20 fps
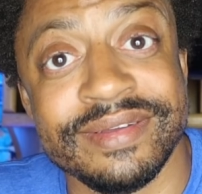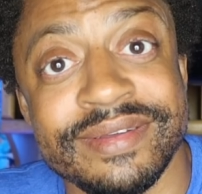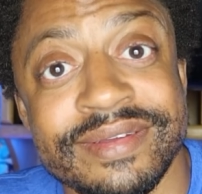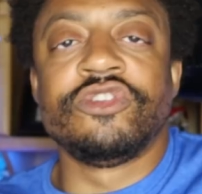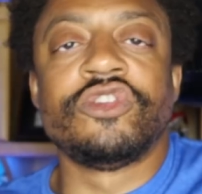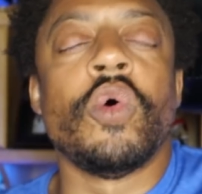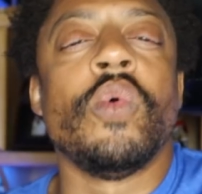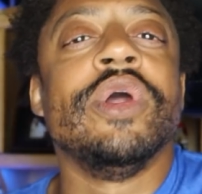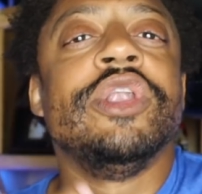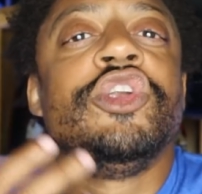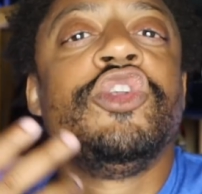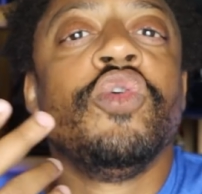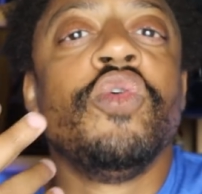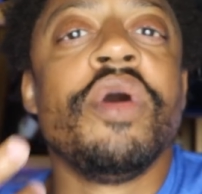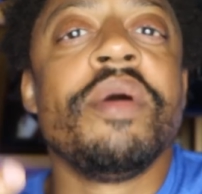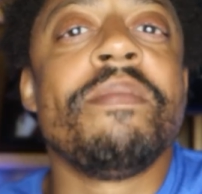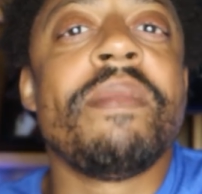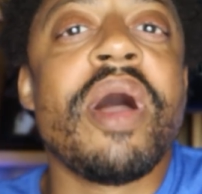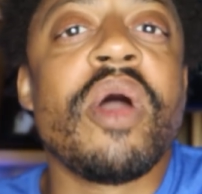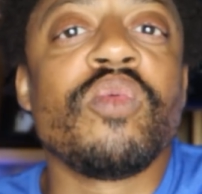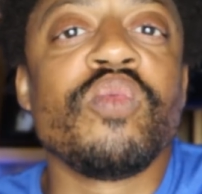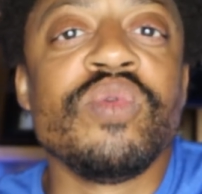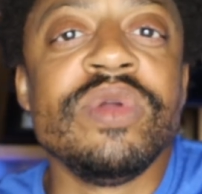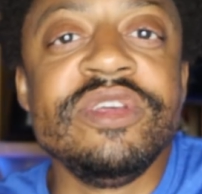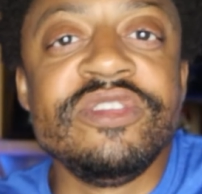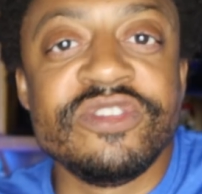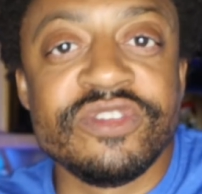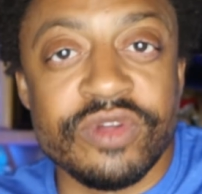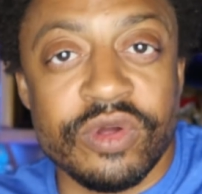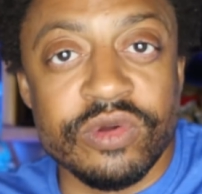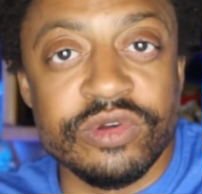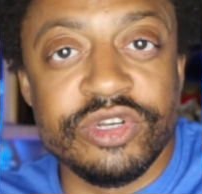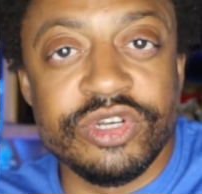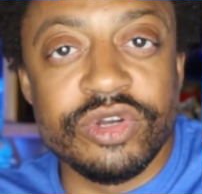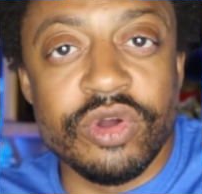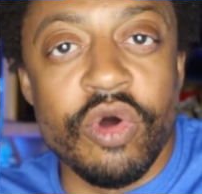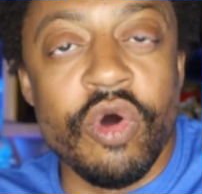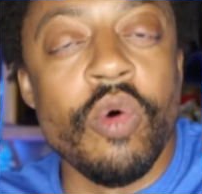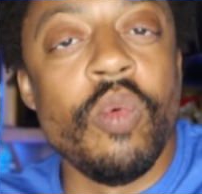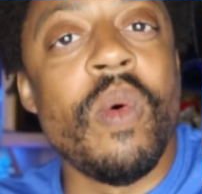So in doing my
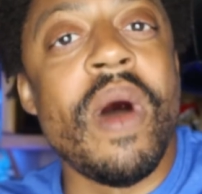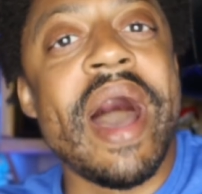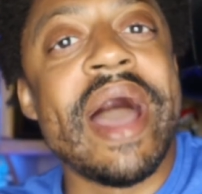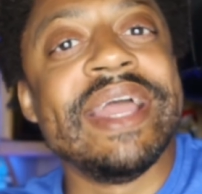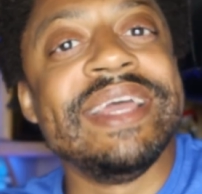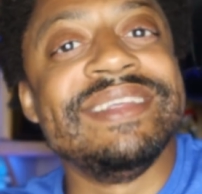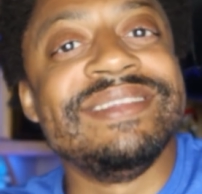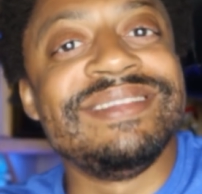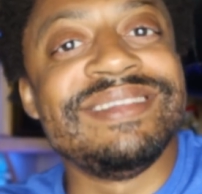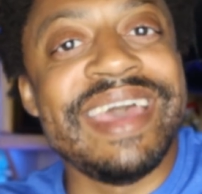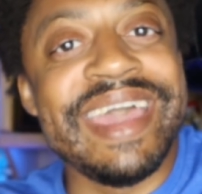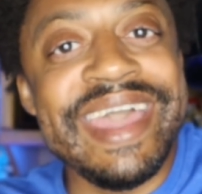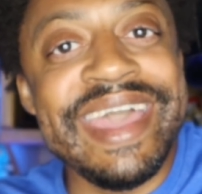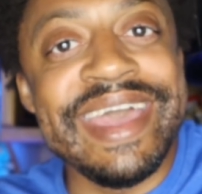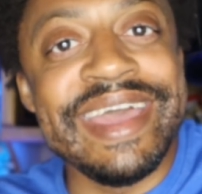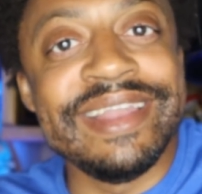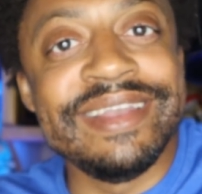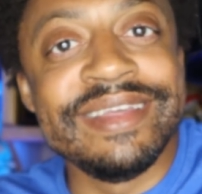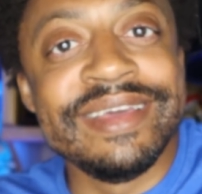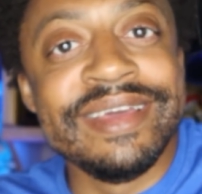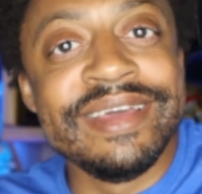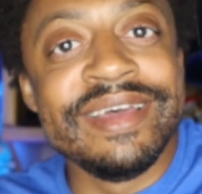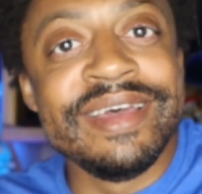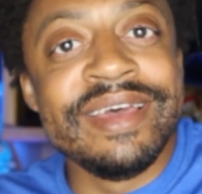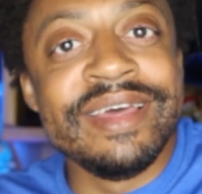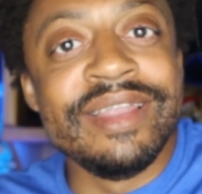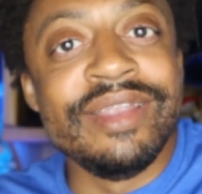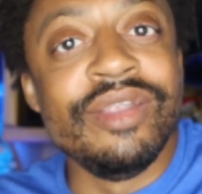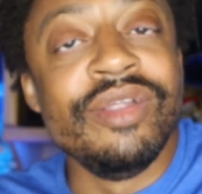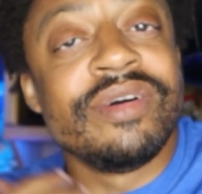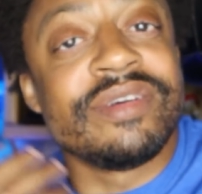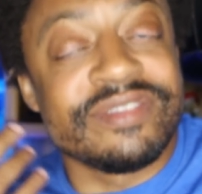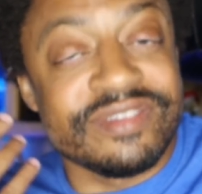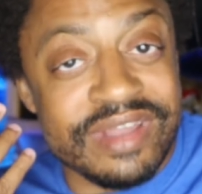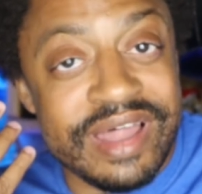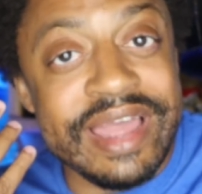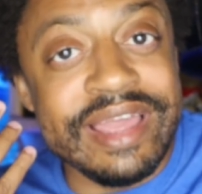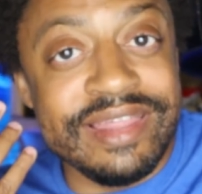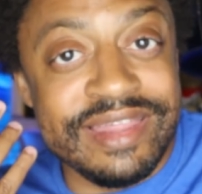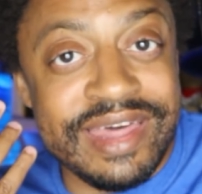research on why his head
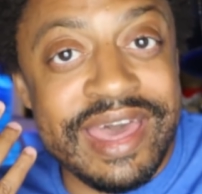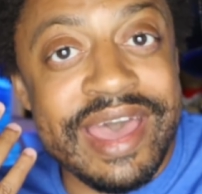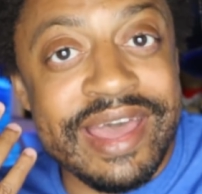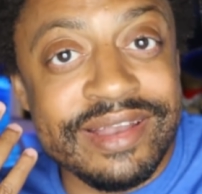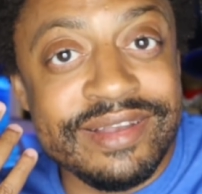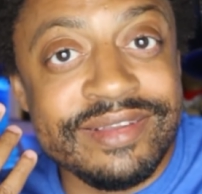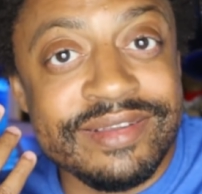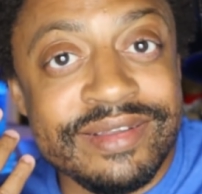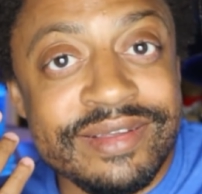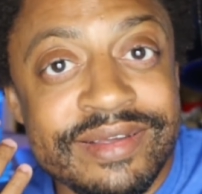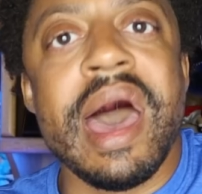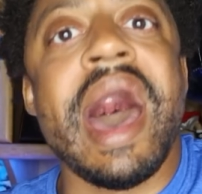looks like that,